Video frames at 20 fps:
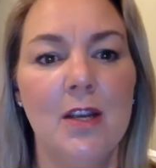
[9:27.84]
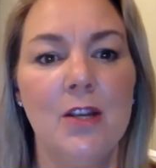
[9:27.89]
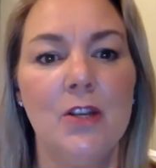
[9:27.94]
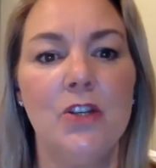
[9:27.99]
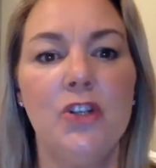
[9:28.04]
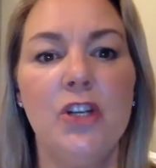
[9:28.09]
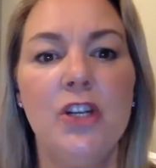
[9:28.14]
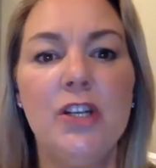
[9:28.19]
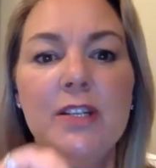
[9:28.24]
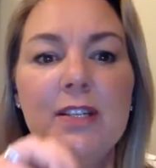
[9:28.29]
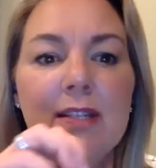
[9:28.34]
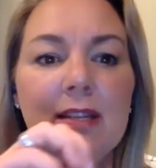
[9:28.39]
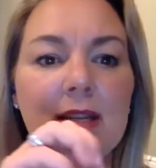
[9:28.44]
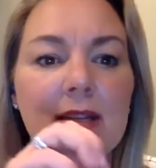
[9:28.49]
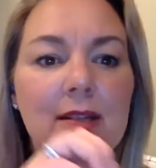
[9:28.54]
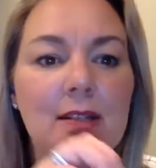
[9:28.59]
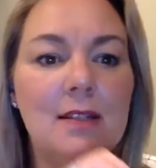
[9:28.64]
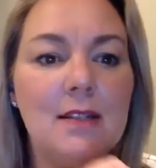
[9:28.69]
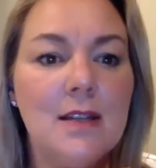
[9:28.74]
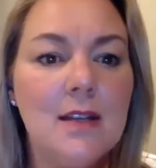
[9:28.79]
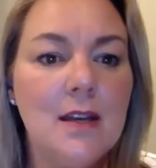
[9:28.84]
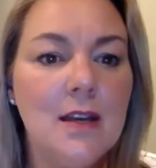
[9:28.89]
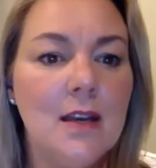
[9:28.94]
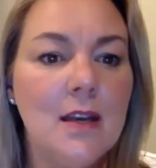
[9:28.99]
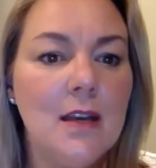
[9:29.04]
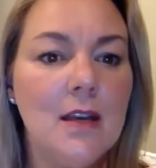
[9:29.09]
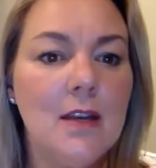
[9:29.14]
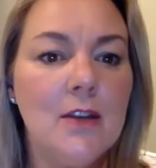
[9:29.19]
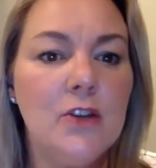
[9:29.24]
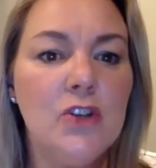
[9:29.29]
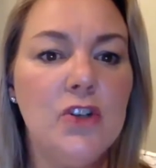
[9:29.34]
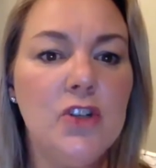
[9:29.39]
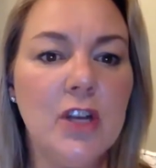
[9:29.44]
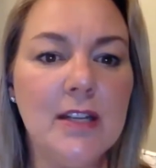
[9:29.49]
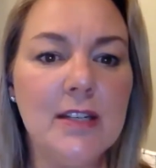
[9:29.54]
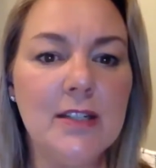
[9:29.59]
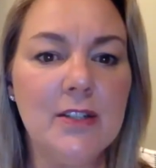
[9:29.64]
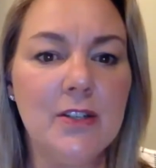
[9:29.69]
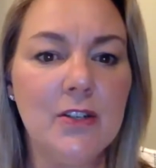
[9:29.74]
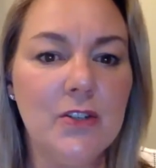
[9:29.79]
Jesus,
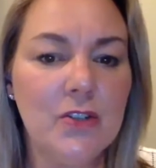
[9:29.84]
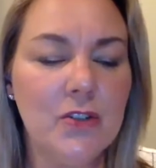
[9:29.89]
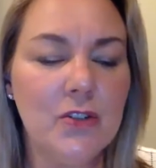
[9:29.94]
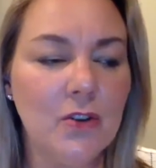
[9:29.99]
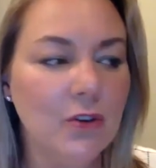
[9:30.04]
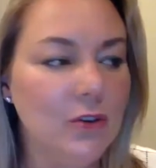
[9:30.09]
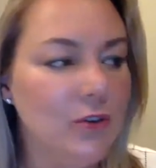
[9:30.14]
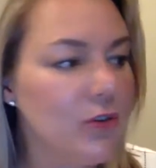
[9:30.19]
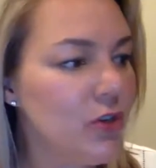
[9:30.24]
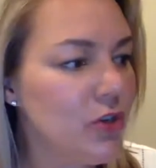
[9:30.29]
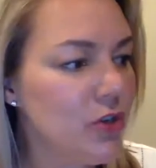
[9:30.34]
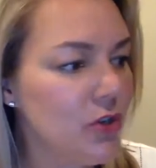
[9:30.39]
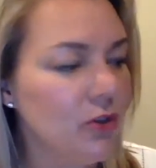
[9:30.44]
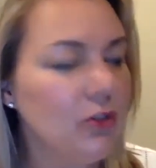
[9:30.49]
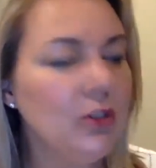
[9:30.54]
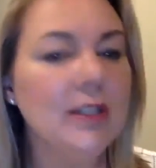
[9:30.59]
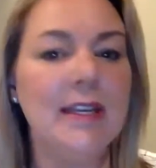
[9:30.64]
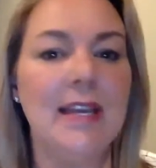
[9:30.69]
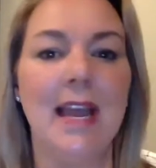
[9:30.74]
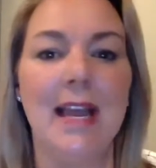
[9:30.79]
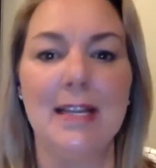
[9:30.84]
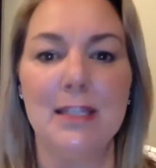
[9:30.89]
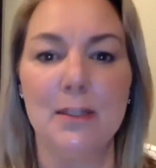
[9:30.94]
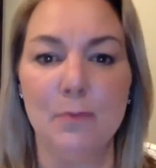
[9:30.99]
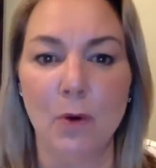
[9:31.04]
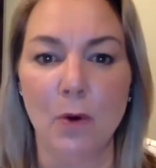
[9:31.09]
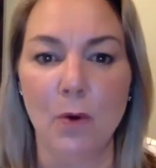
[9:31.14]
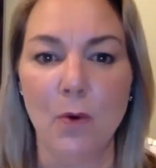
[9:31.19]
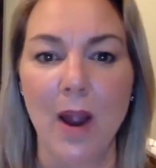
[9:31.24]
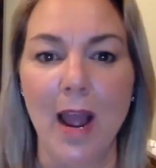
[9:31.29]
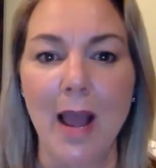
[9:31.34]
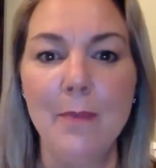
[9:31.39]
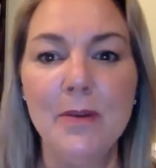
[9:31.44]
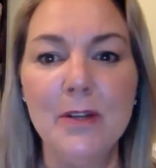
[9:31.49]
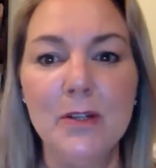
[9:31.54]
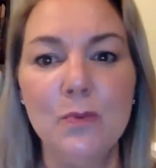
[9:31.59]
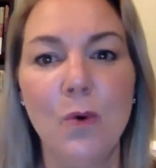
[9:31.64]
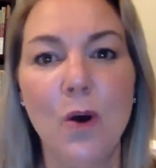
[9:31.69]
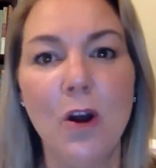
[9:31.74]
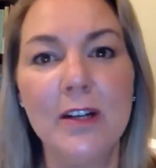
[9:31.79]
just as surely as
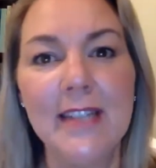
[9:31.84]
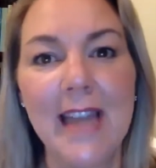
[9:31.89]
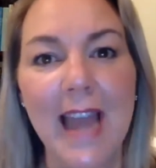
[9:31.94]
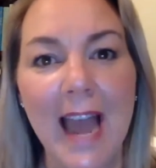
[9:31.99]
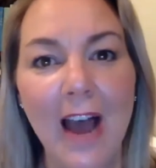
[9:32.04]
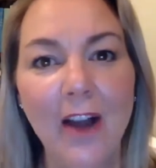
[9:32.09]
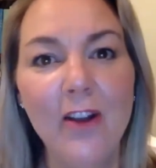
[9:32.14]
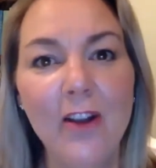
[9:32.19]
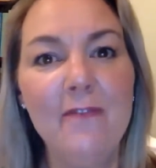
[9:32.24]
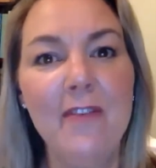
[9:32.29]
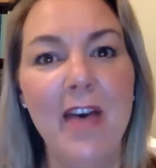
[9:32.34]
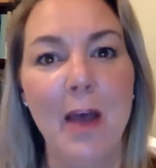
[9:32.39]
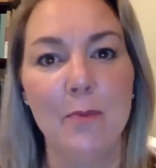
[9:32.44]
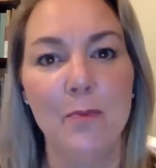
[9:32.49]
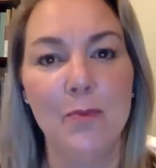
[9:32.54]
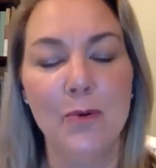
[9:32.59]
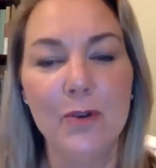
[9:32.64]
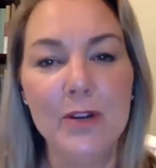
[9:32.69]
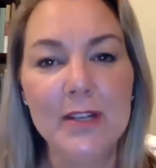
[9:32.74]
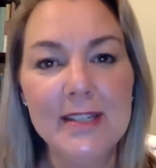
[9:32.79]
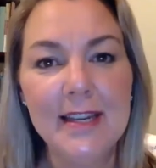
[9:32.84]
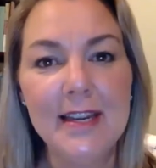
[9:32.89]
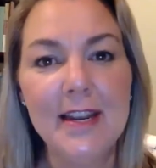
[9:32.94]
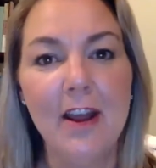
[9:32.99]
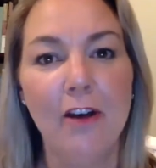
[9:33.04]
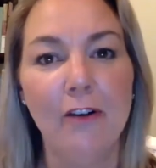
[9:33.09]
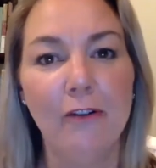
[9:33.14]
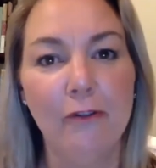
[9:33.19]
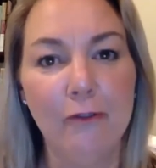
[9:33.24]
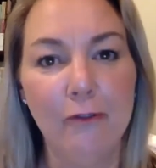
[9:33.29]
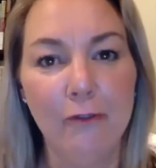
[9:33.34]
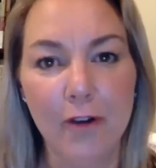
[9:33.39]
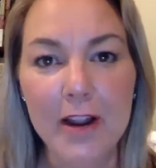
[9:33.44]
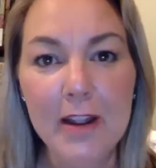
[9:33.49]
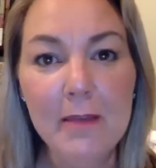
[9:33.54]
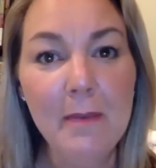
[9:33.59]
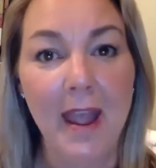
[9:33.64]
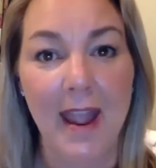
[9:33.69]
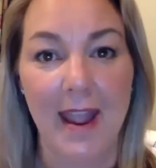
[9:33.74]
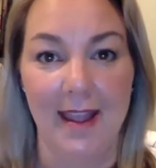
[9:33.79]
Barabbas walked out of that prison a
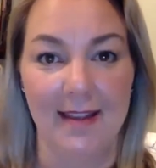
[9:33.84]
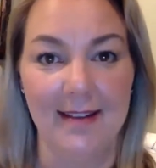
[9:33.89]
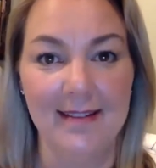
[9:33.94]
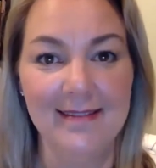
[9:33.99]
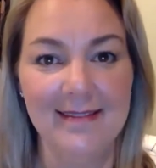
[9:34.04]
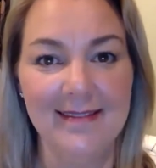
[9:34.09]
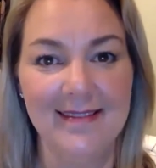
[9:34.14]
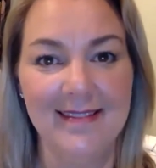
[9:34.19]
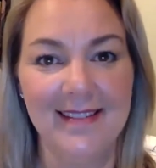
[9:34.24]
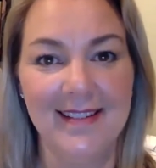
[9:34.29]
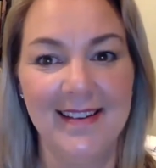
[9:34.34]
free man,